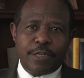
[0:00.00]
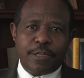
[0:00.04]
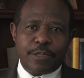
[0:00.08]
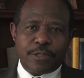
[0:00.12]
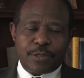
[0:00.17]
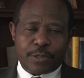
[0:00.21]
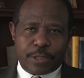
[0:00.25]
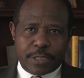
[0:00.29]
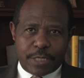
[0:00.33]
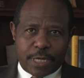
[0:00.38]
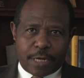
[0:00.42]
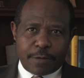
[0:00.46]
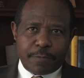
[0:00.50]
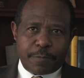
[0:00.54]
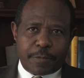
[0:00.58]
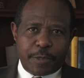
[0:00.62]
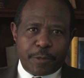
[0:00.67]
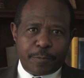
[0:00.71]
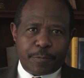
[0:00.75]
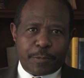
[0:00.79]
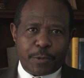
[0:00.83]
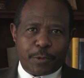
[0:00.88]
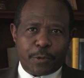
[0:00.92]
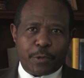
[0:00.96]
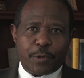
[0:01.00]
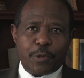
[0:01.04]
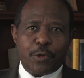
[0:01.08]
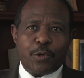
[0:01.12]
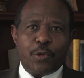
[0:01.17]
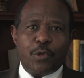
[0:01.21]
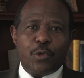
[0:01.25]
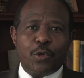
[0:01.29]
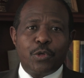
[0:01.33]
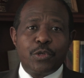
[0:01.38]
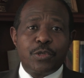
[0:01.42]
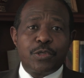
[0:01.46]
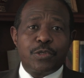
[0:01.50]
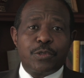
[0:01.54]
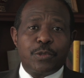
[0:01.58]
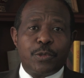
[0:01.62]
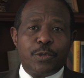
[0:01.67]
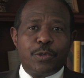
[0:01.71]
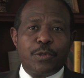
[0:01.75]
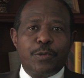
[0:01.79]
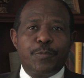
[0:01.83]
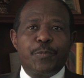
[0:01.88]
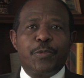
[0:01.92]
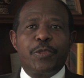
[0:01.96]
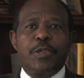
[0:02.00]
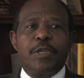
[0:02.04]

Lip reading: So young people also,